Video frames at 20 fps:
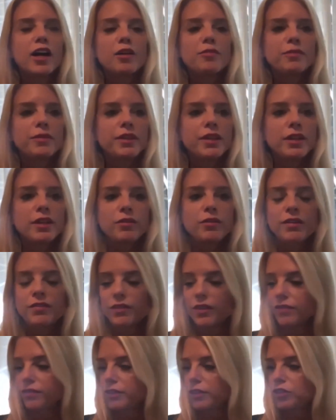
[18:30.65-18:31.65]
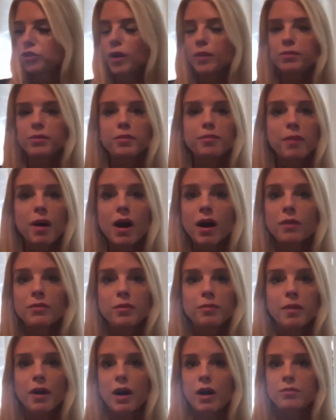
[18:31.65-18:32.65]
You know, if you dropped a bomb, the
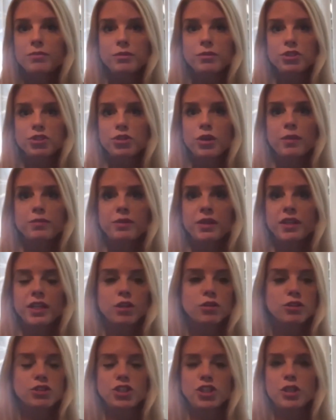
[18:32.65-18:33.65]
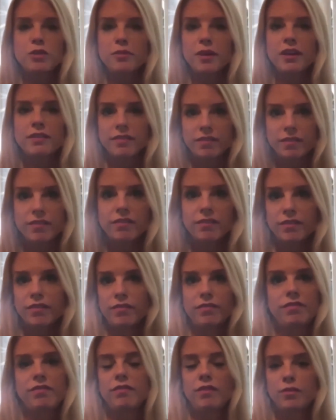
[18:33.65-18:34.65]
bomb that was dropped on Hiroshima,
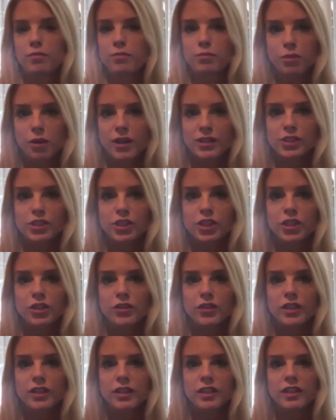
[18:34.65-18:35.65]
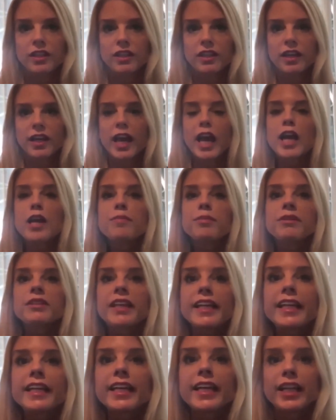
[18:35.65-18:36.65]
prosecuted. Right. Abe
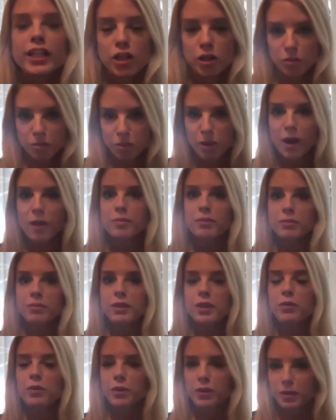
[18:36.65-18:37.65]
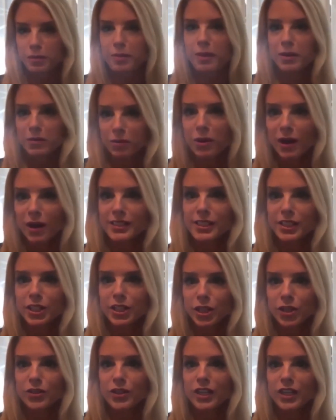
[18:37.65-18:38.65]
Lincoln probably would have been
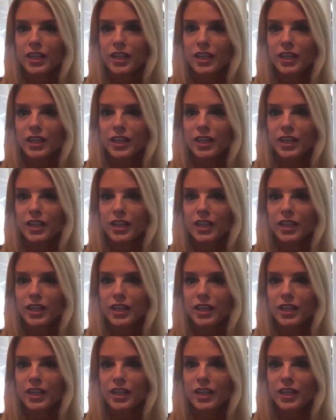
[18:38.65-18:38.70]
prosecuted.